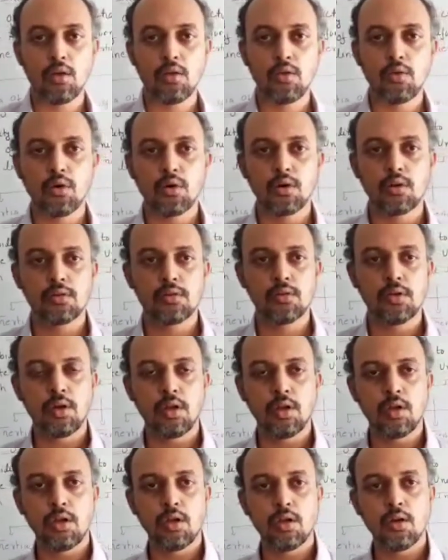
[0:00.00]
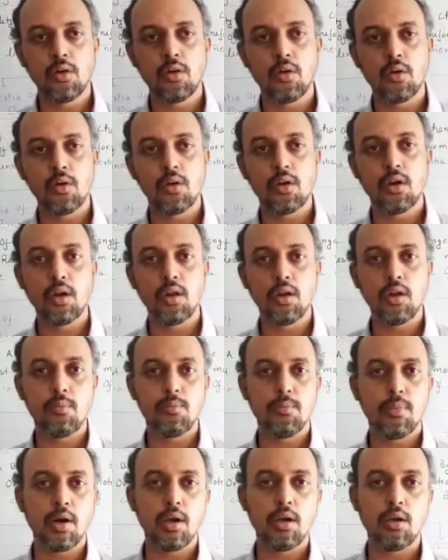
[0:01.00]
you are sitting on any
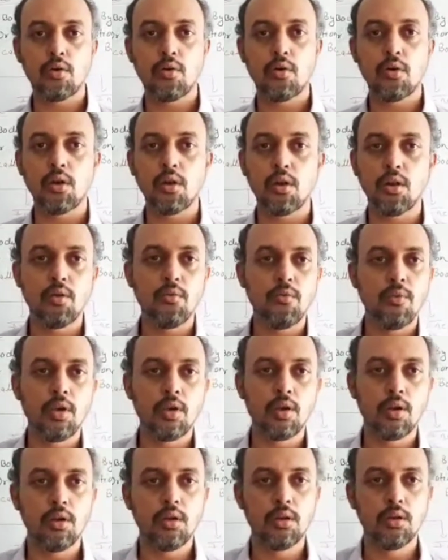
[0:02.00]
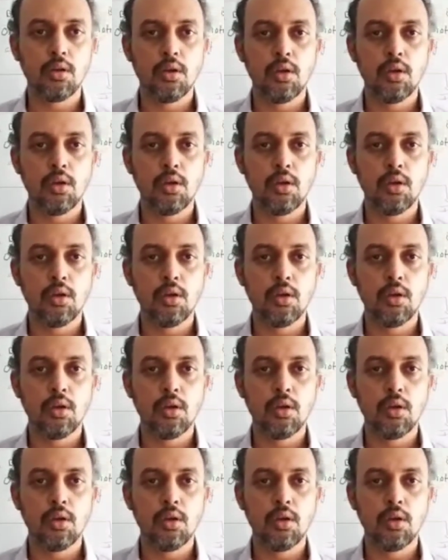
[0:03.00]
bike or any vehicle,